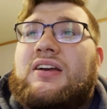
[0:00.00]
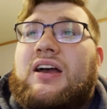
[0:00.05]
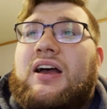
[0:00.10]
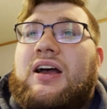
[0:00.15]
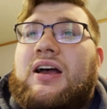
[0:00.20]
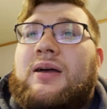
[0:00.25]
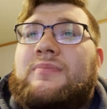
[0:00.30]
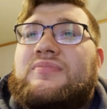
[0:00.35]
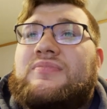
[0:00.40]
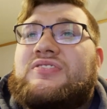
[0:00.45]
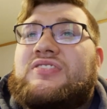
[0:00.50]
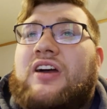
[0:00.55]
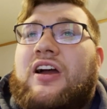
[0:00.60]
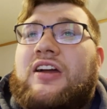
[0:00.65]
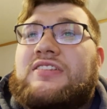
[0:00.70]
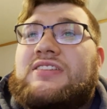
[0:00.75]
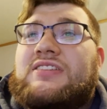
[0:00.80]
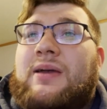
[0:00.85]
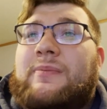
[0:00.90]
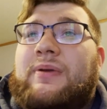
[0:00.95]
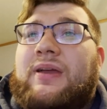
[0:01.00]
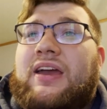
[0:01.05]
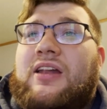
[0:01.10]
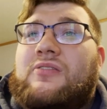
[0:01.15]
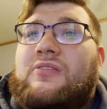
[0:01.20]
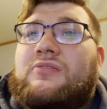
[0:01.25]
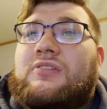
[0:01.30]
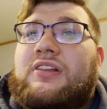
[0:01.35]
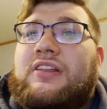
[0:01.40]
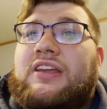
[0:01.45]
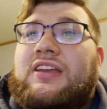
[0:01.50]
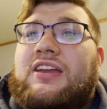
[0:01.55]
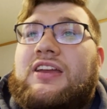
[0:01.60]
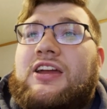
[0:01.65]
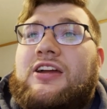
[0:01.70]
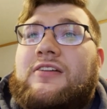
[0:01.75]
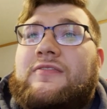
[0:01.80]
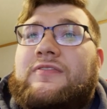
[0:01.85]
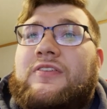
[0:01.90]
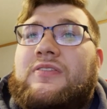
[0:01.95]
I'm sorry, Tepig. I don't really
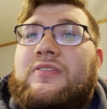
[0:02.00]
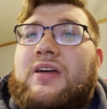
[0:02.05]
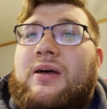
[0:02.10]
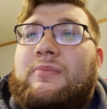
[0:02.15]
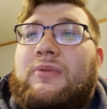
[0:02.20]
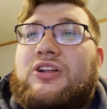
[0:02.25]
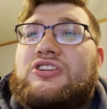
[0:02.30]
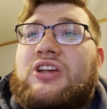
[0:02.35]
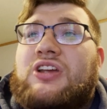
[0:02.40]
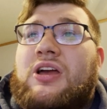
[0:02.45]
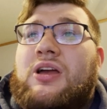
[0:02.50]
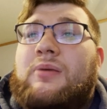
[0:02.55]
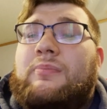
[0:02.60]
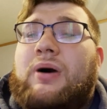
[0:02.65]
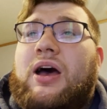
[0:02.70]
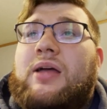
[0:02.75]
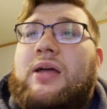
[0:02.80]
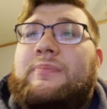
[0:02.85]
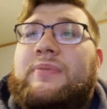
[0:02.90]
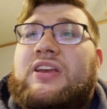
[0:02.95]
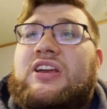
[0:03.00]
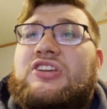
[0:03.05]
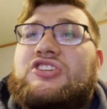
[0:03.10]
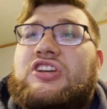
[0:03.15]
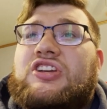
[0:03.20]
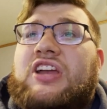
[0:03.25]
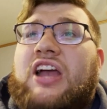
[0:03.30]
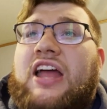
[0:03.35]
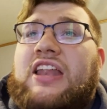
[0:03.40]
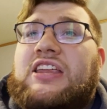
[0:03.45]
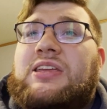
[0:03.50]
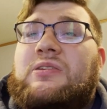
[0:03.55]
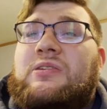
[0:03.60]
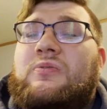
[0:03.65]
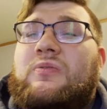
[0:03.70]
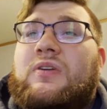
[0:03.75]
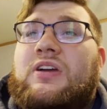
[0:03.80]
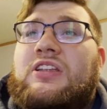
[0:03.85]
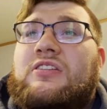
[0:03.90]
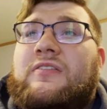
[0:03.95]
care for you that much. But because you're kind of
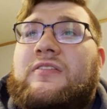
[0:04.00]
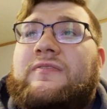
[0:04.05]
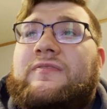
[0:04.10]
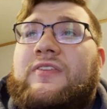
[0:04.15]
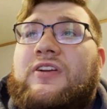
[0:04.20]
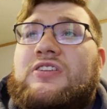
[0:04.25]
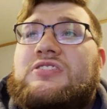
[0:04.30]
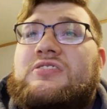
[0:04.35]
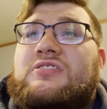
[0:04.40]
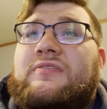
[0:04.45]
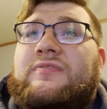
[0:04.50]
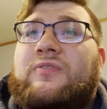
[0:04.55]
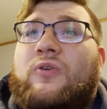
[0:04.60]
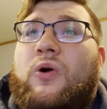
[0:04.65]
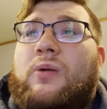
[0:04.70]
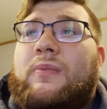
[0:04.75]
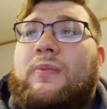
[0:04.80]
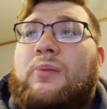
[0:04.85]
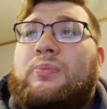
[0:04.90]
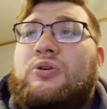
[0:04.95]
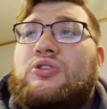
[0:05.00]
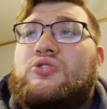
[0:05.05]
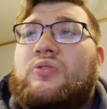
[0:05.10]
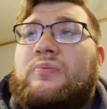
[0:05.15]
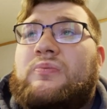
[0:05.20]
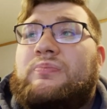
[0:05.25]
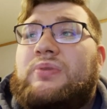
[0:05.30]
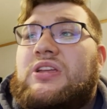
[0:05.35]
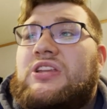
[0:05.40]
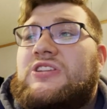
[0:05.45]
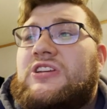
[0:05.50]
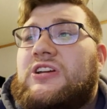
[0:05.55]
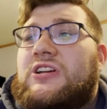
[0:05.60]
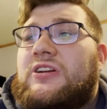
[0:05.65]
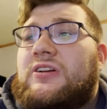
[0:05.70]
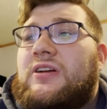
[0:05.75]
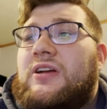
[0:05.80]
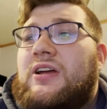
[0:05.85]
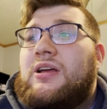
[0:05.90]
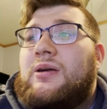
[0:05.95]
cute in your first form, I'll put you in B
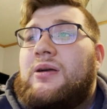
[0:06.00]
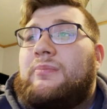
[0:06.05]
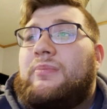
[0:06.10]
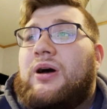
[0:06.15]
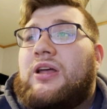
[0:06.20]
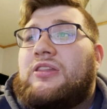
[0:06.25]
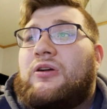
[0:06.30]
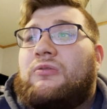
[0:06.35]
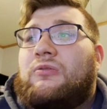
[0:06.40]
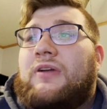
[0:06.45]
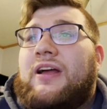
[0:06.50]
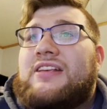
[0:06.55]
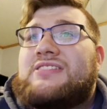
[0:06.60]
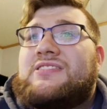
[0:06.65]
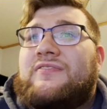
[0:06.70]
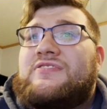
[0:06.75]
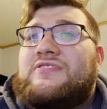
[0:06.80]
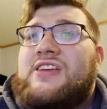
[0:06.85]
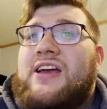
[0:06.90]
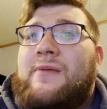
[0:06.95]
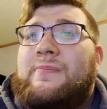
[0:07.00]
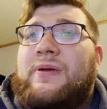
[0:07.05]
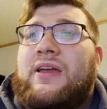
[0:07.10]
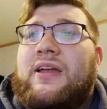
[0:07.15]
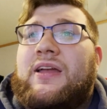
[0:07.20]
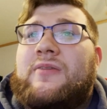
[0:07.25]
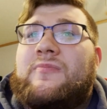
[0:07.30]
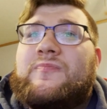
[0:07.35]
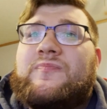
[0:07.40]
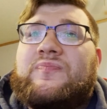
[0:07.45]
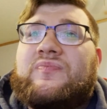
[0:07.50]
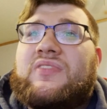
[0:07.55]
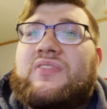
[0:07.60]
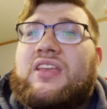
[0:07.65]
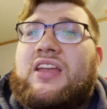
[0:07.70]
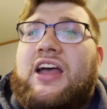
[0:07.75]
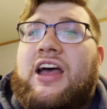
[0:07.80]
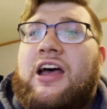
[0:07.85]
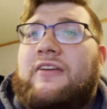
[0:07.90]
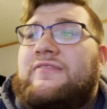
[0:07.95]
tier. But the rest of Tepig,
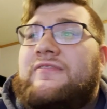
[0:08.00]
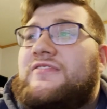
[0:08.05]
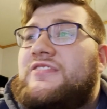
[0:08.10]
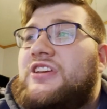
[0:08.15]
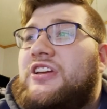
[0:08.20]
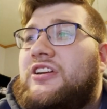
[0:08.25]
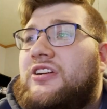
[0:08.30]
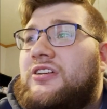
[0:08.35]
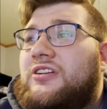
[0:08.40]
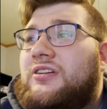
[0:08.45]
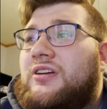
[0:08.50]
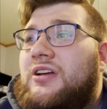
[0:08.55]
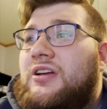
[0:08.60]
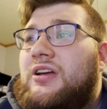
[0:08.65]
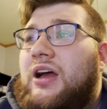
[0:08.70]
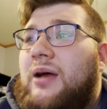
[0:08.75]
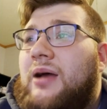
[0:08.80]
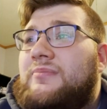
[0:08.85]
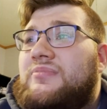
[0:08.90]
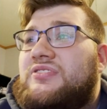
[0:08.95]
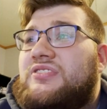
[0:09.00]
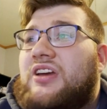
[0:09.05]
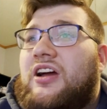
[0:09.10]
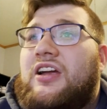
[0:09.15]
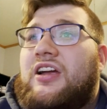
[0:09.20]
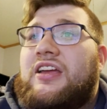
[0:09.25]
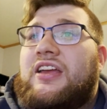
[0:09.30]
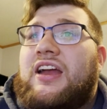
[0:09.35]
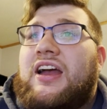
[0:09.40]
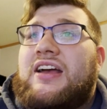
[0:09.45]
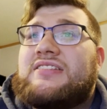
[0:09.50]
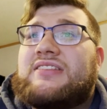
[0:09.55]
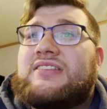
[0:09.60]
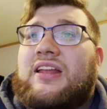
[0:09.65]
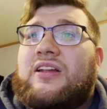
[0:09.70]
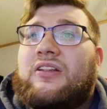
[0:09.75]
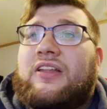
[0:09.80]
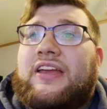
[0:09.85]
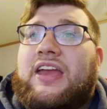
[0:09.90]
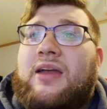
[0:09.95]
F tier. I'm sorry, guys. I
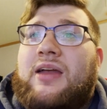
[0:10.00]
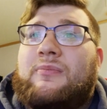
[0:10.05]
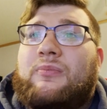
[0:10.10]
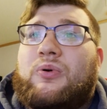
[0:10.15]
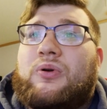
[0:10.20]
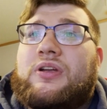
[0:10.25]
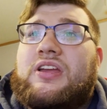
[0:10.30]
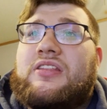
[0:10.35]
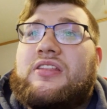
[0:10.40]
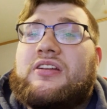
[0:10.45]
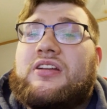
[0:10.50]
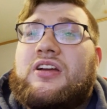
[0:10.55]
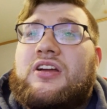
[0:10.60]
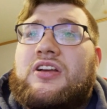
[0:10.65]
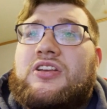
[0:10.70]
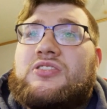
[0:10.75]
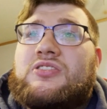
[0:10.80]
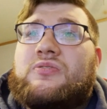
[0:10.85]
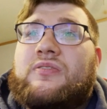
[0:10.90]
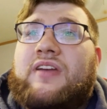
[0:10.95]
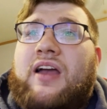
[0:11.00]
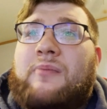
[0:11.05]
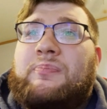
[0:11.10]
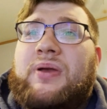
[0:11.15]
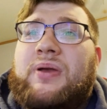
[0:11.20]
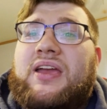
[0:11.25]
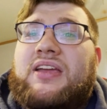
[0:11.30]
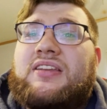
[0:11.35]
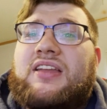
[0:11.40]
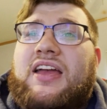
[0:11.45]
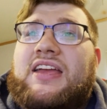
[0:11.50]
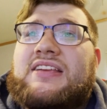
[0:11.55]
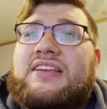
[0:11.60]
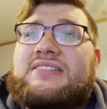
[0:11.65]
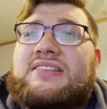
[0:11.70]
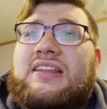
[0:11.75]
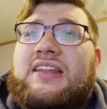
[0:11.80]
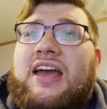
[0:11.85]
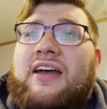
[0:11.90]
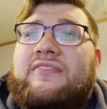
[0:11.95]
don't like Emboar either. So we got Pignite is
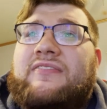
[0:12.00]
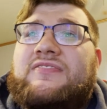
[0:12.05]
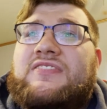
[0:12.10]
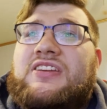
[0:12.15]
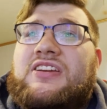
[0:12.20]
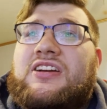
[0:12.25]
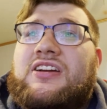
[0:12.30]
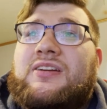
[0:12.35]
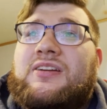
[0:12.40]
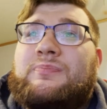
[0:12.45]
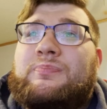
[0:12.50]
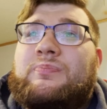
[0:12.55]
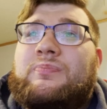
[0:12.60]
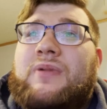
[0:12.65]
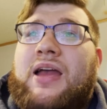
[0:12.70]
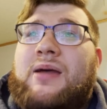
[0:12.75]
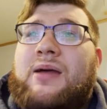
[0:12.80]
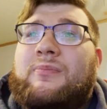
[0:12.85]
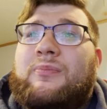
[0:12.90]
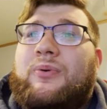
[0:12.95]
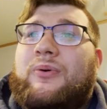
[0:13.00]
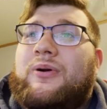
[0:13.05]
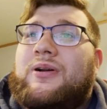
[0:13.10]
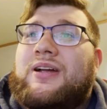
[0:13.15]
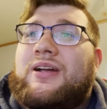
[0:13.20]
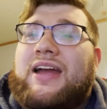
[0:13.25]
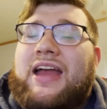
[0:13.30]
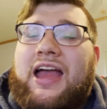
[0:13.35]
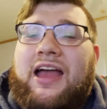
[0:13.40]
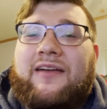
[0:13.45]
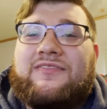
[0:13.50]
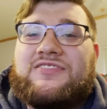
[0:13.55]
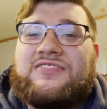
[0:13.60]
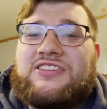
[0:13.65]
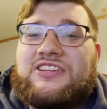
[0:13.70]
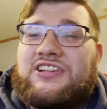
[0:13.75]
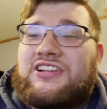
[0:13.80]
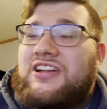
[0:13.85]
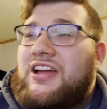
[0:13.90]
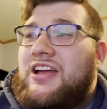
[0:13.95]
in F tier. Emboar, F
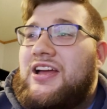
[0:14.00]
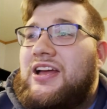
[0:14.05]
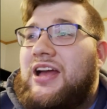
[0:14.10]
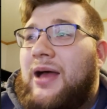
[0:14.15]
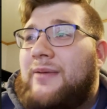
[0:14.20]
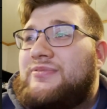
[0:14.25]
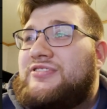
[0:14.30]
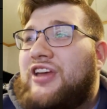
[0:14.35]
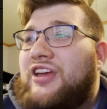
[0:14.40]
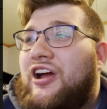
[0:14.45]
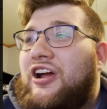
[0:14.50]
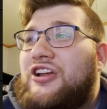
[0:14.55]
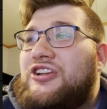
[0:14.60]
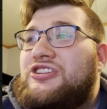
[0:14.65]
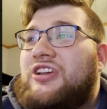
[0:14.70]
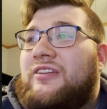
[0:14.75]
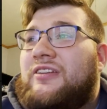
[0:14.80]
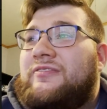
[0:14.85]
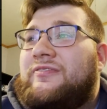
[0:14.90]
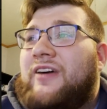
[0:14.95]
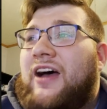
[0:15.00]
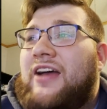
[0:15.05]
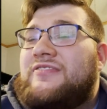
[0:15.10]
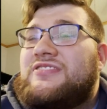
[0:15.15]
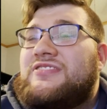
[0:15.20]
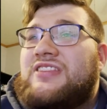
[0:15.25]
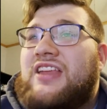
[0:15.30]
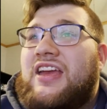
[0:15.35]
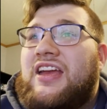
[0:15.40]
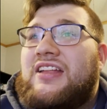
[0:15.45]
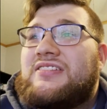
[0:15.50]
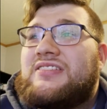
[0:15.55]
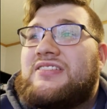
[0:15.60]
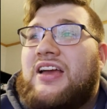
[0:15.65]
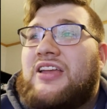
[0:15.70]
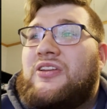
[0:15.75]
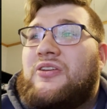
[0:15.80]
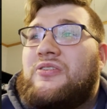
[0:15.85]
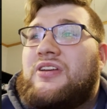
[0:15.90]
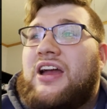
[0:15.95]
tier. I'm sorry, Gen 5 stands. I
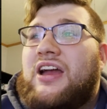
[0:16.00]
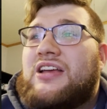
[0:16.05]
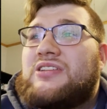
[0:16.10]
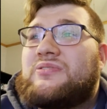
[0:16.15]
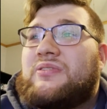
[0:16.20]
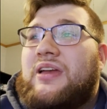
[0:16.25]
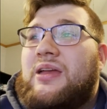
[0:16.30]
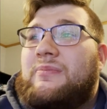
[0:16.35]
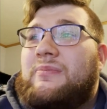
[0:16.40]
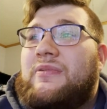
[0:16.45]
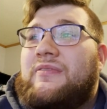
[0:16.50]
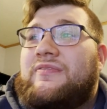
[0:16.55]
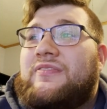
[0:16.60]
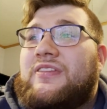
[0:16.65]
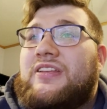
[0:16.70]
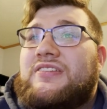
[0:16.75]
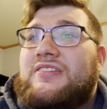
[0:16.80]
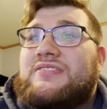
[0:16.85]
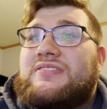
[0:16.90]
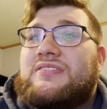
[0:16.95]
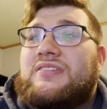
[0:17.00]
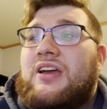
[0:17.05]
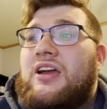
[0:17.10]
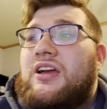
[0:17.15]
know you guys will hate me for this.